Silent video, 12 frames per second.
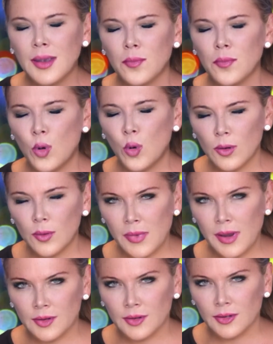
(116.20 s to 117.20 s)
poor
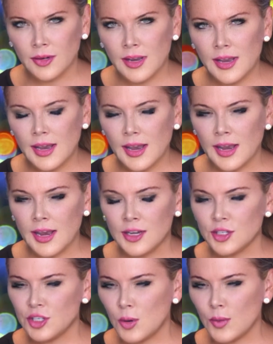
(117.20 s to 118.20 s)
manner and
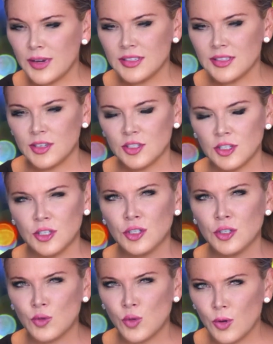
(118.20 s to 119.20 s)
showing such
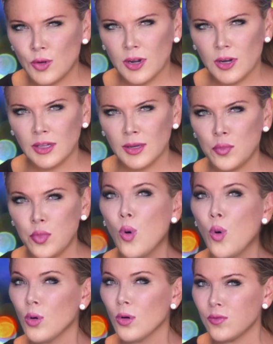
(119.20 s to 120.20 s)
extraordinarily
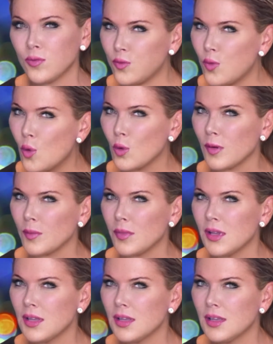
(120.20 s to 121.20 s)
poor form,
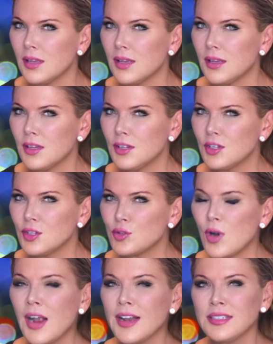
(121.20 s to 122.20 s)

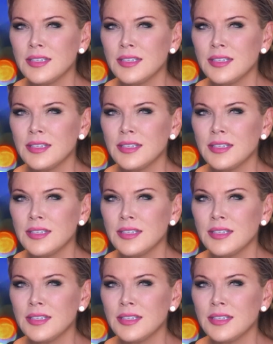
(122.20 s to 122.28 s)
tried to